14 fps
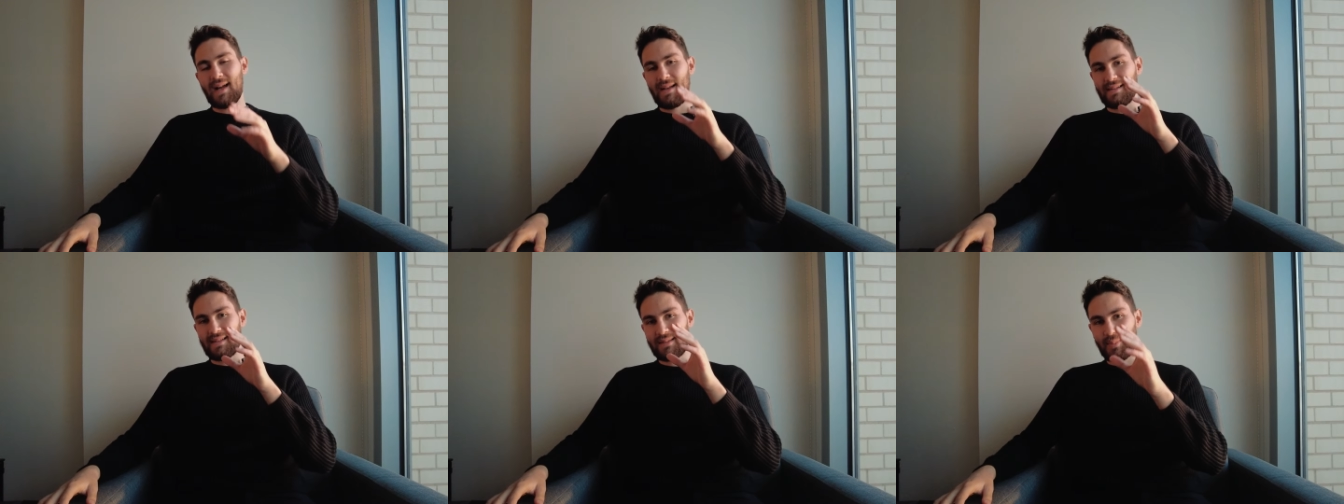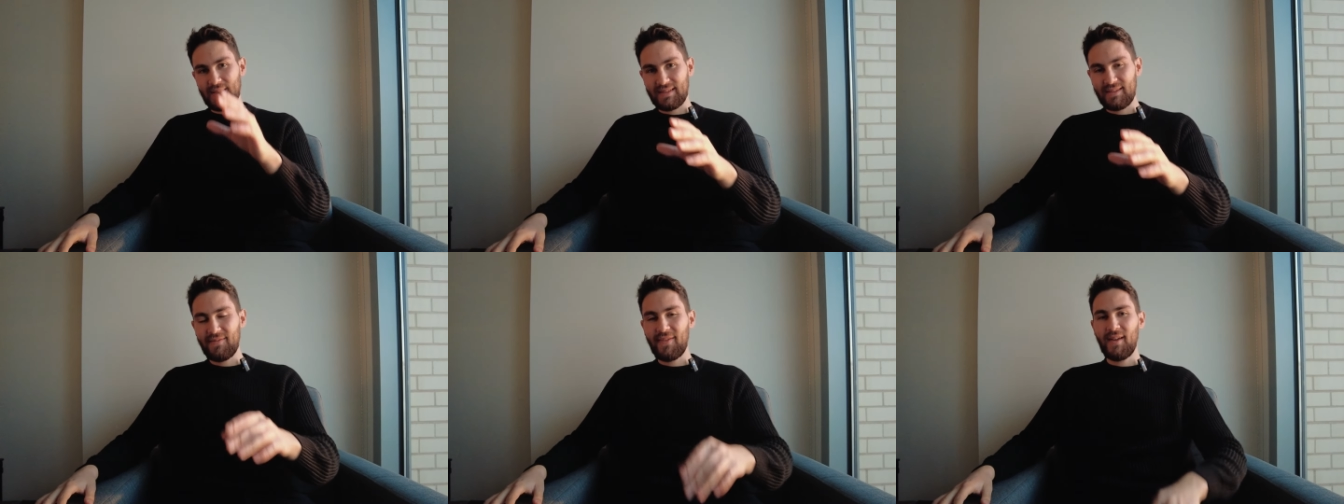and
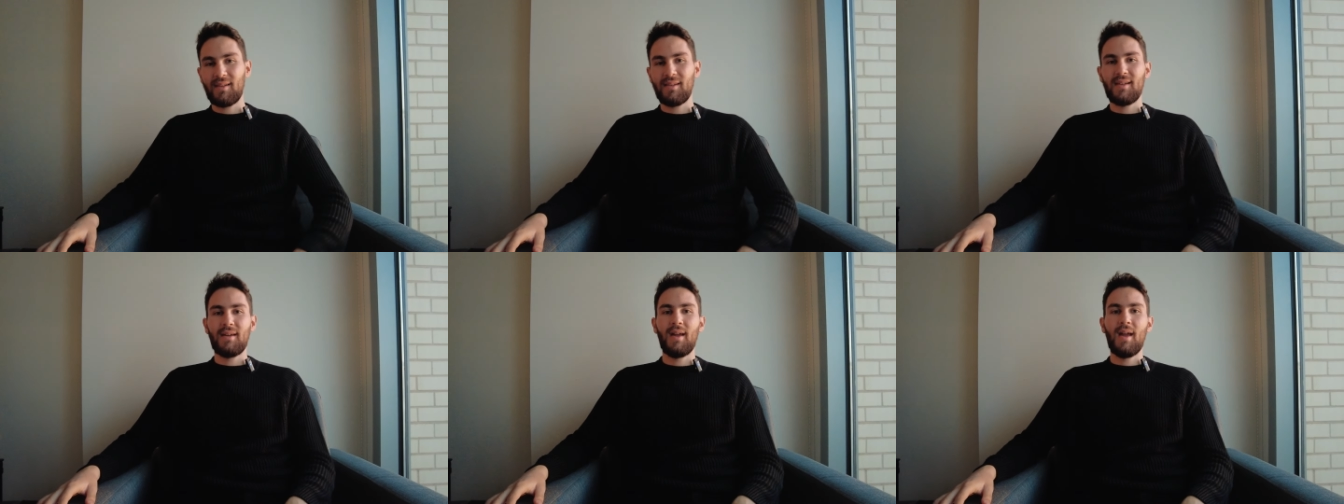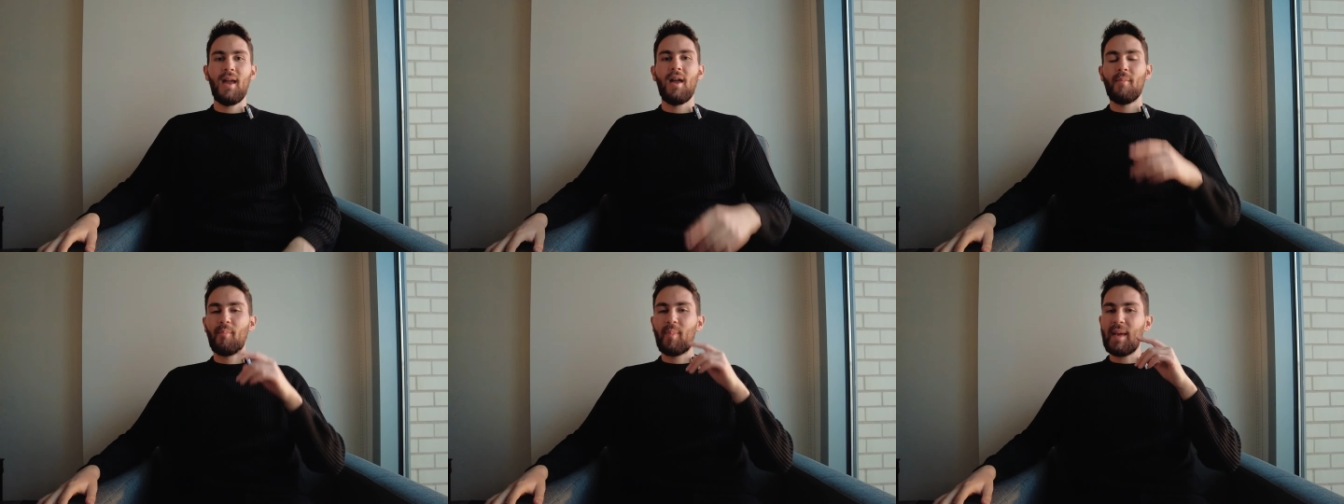specifically
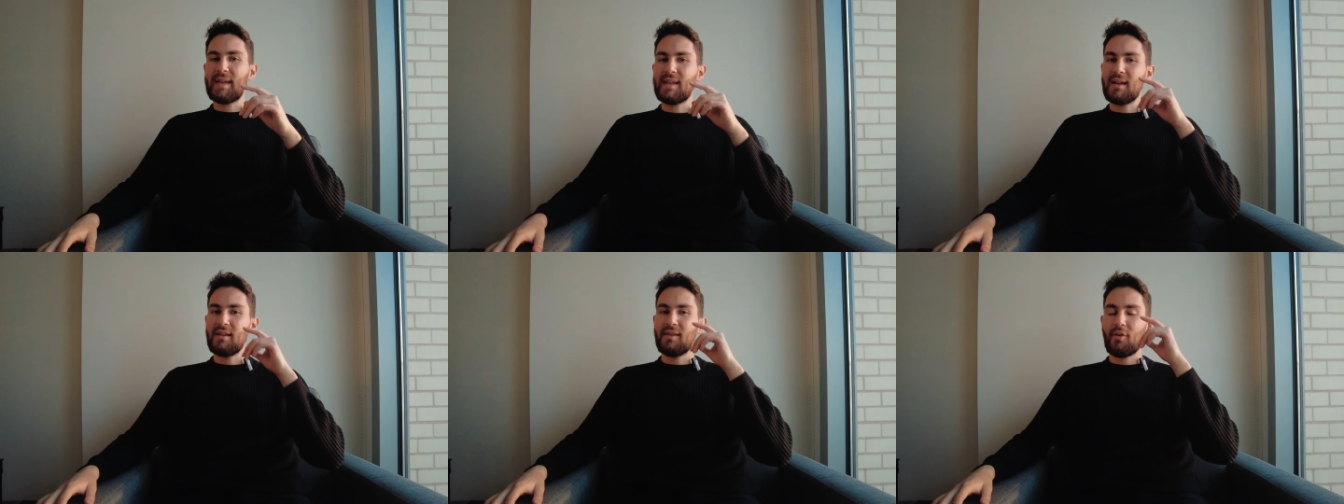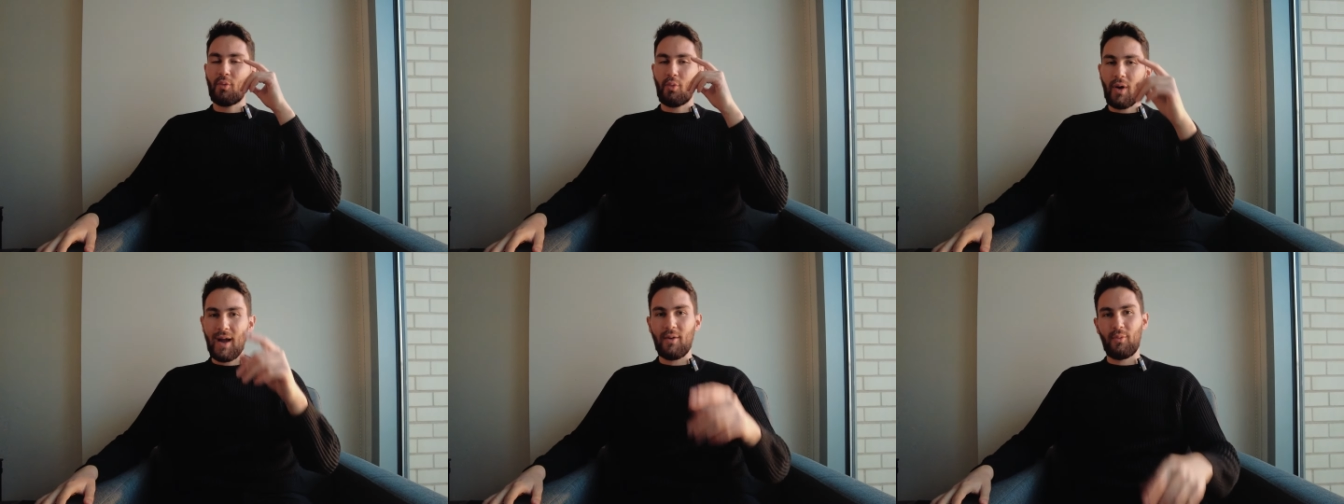picking the
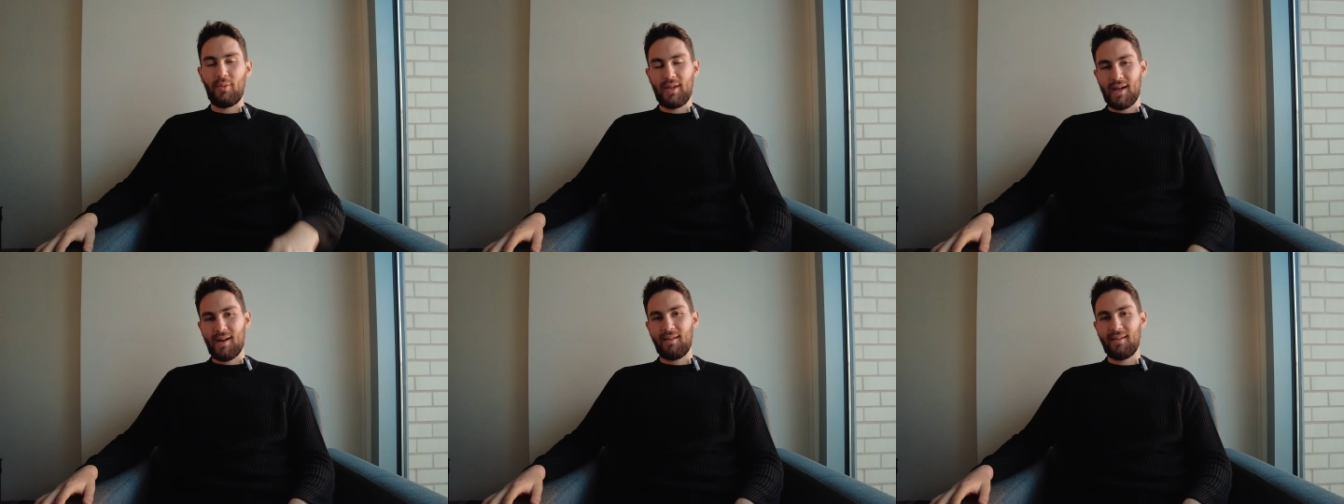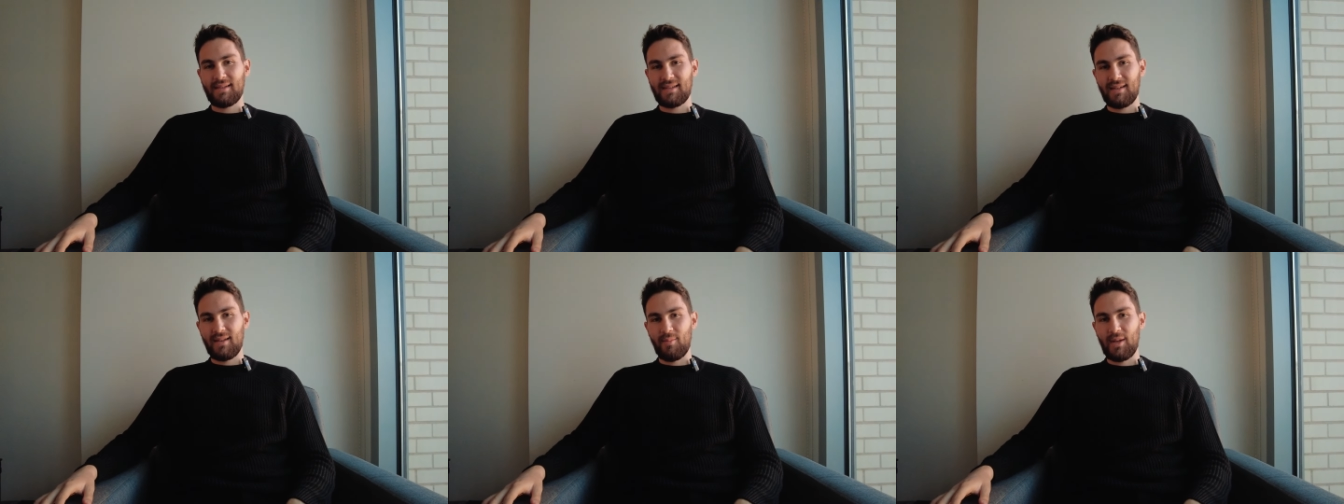right
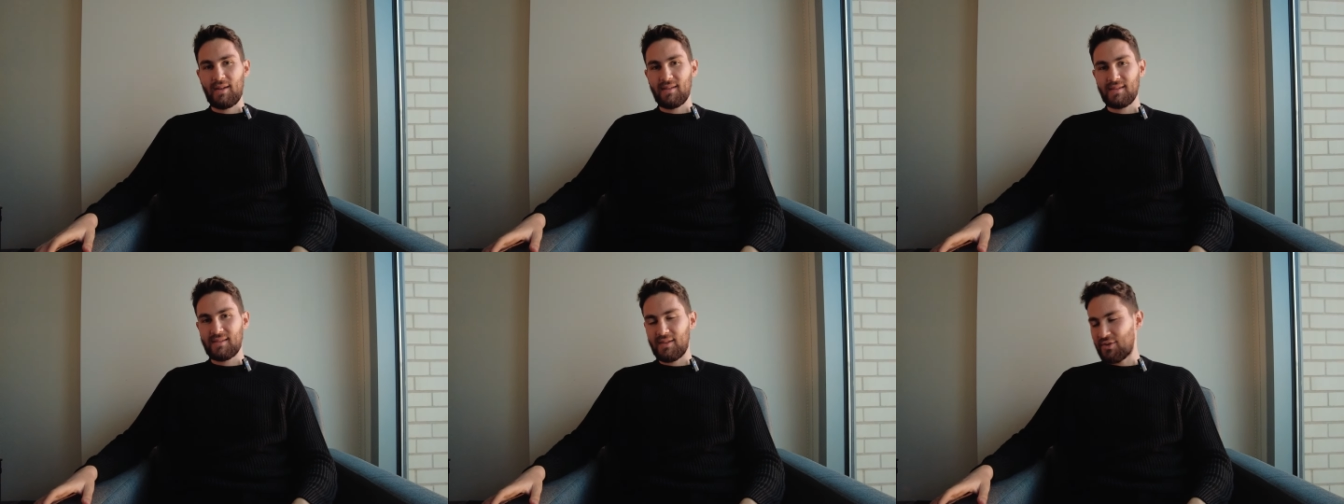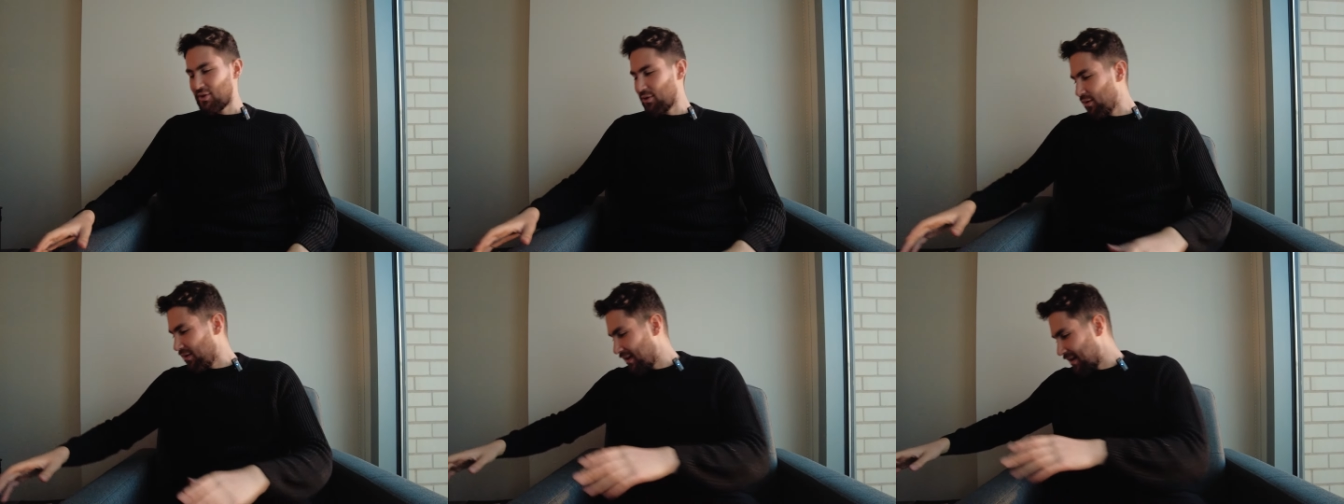reality because the truth